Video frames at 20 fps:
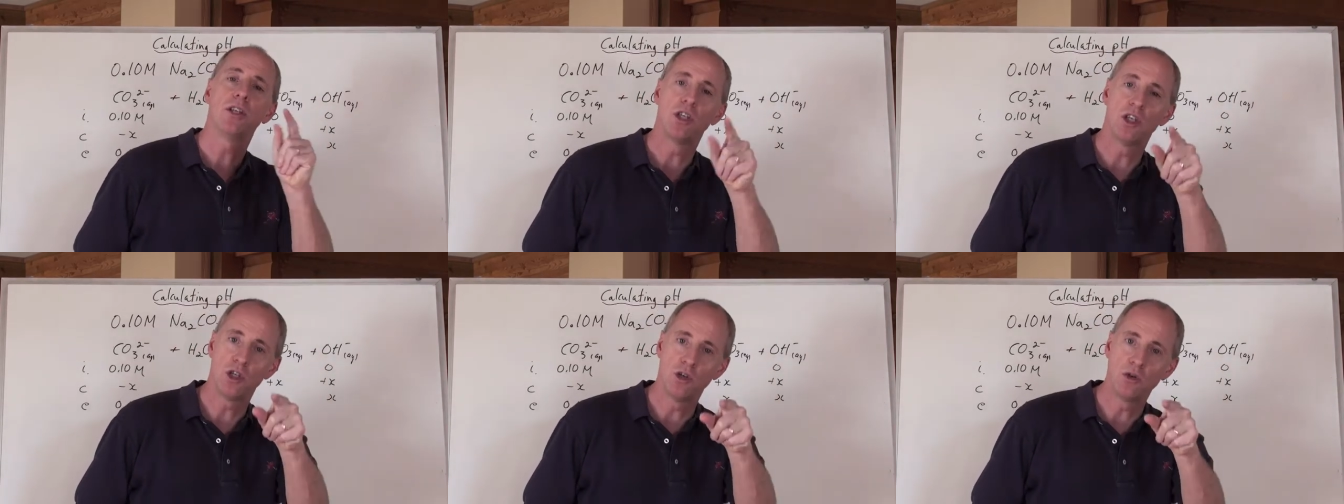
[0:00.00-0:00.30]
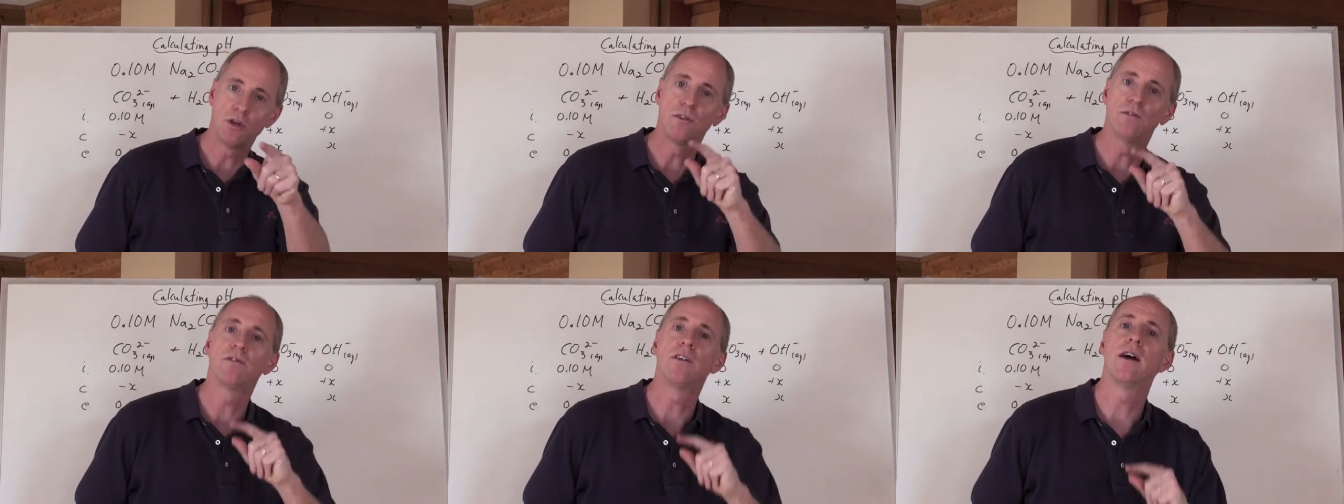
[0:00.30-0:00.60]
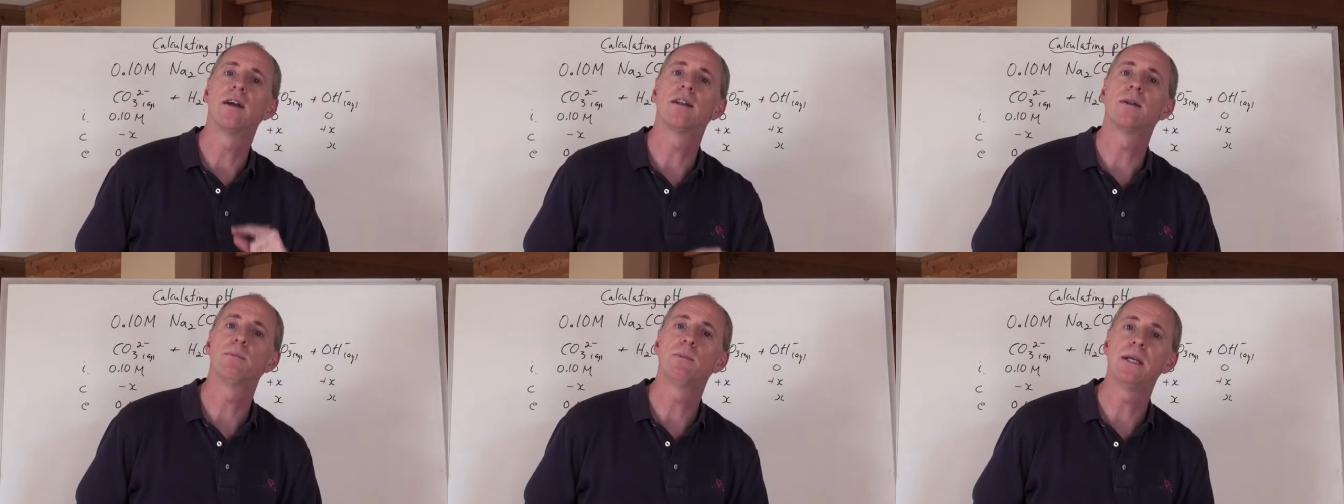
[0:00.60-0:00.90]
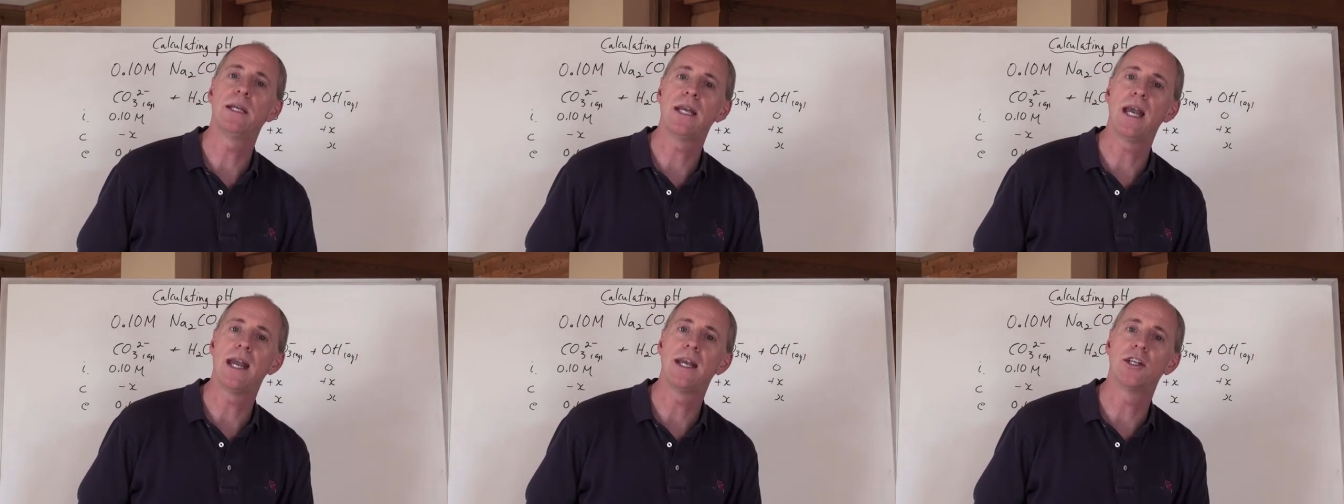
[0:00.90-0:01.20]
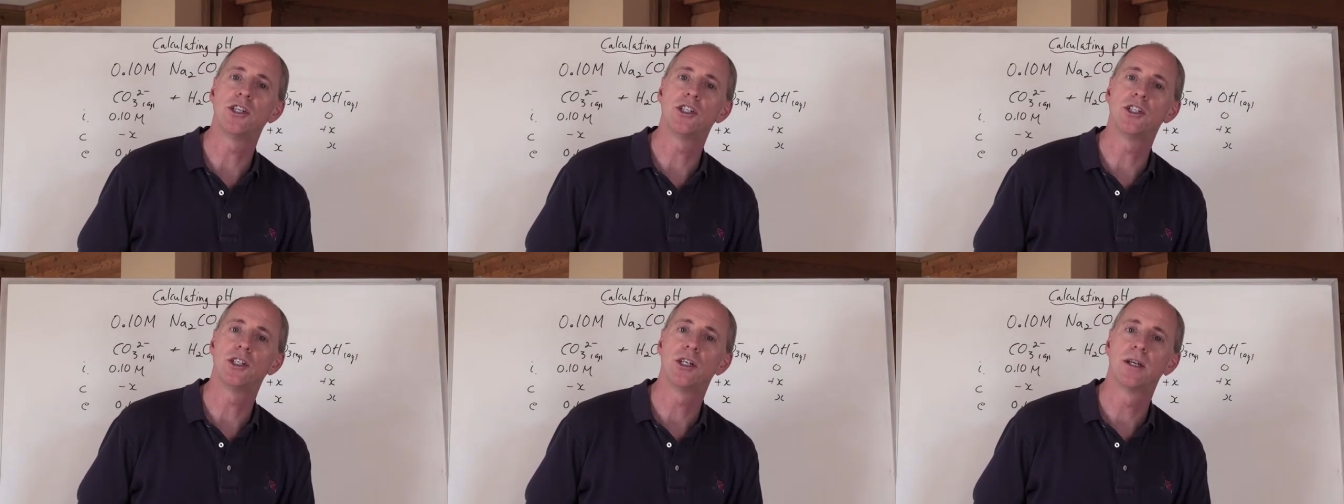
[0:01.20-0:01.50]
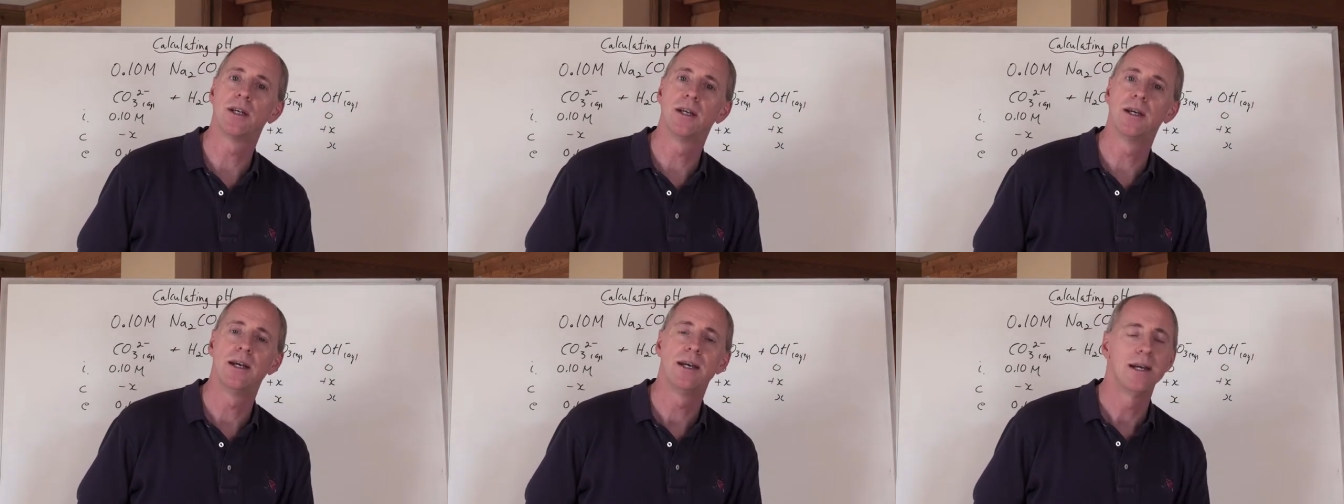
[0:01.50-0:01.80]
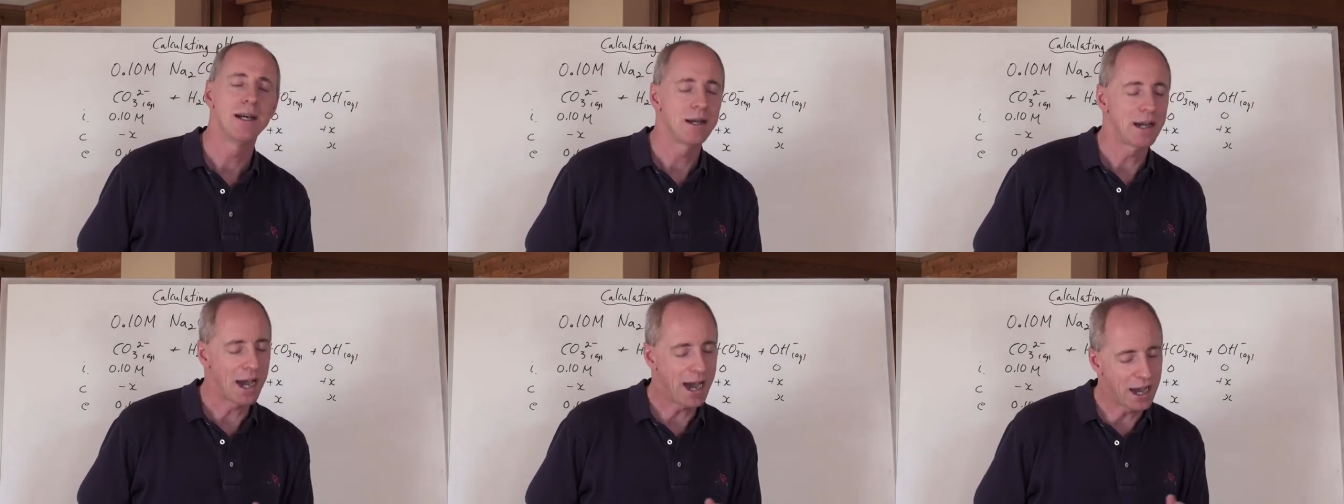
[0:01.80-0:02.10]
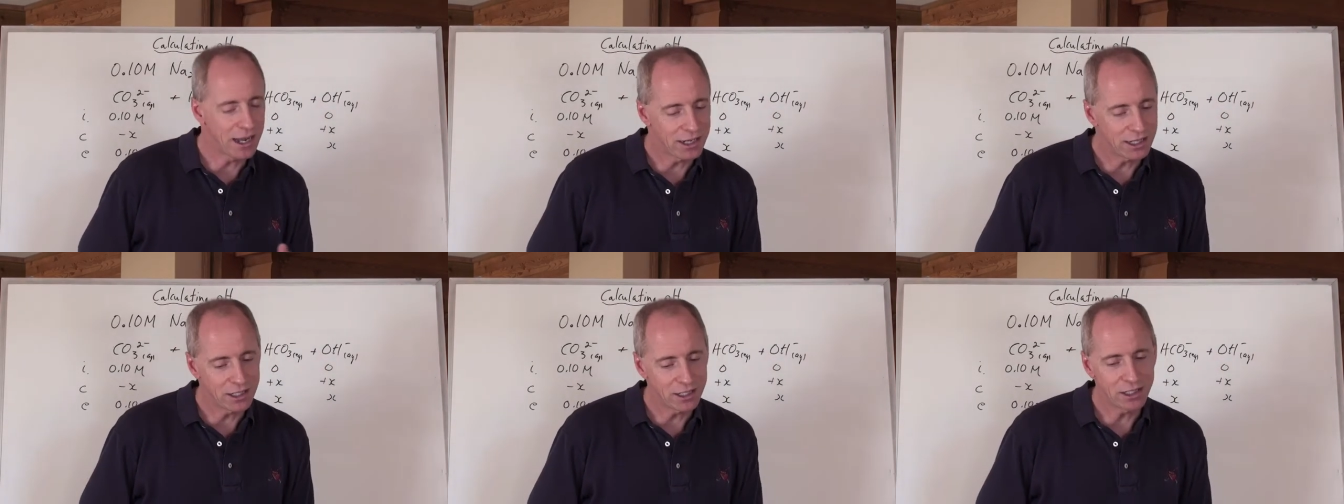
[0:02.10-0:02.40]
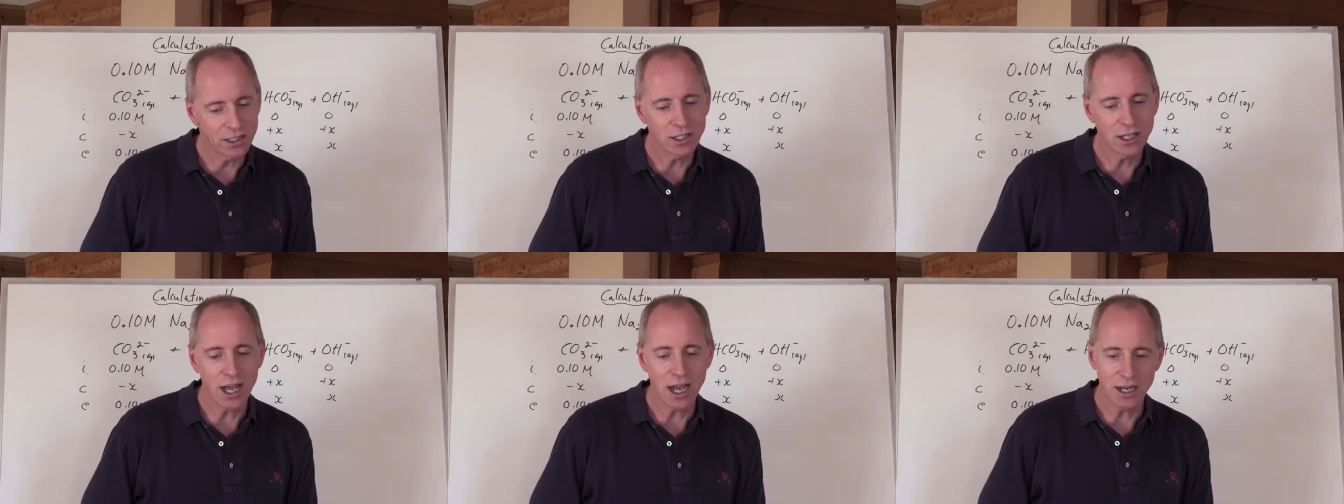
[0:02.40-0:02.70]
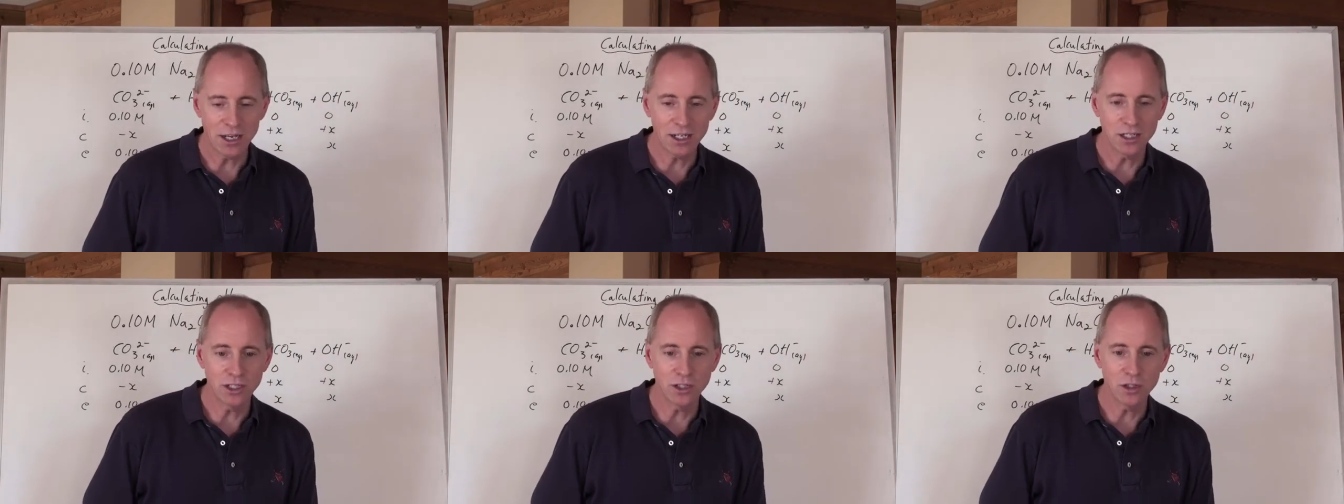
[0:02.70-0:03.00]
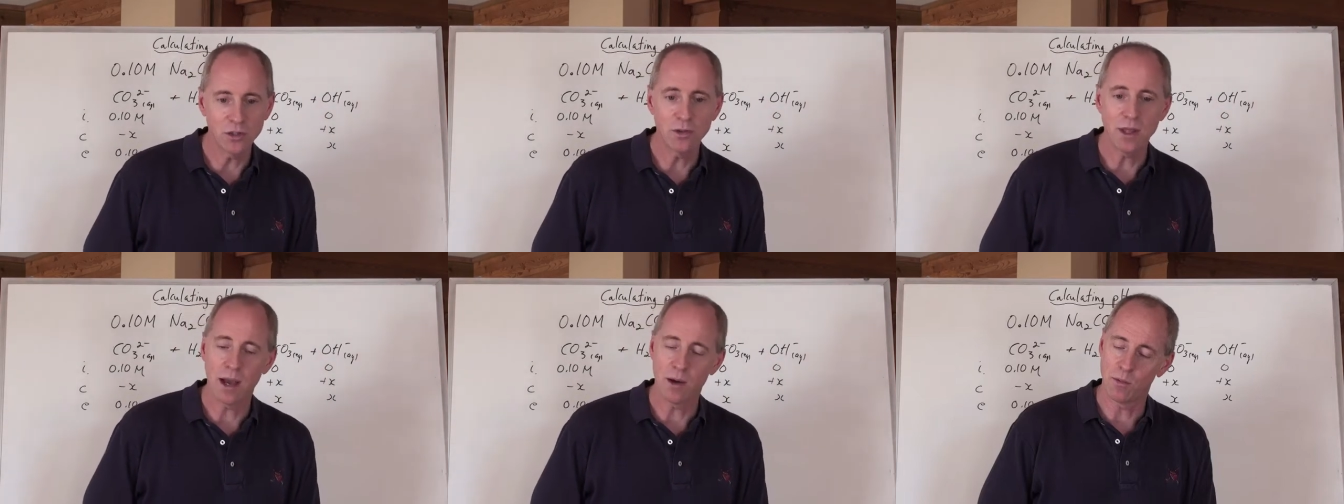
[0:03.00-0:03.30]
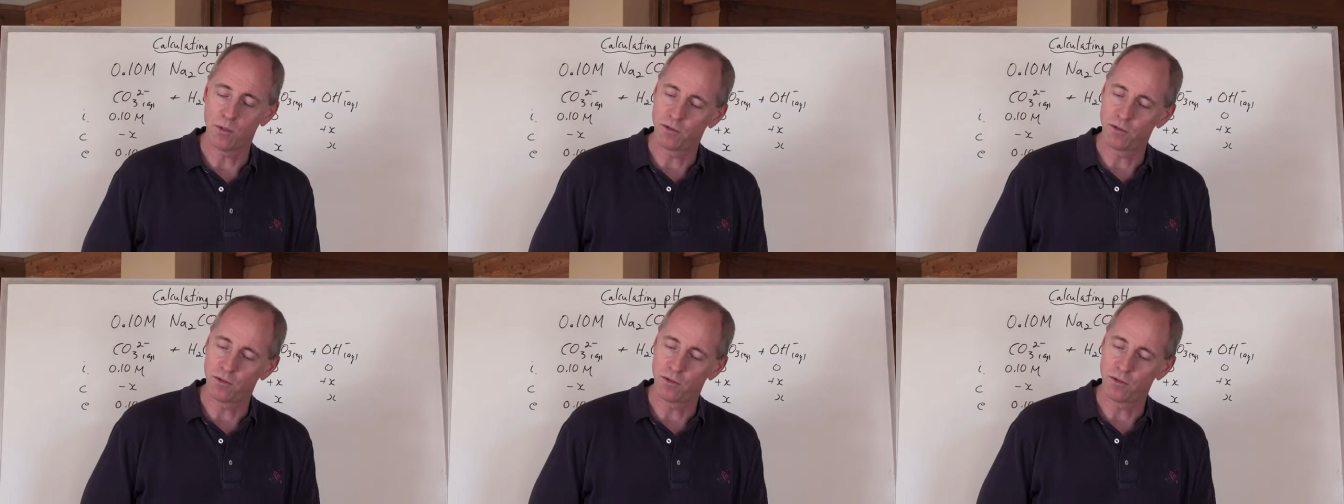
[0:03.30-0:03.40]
you can find the pH. How, do you gonna, how are you going to do that?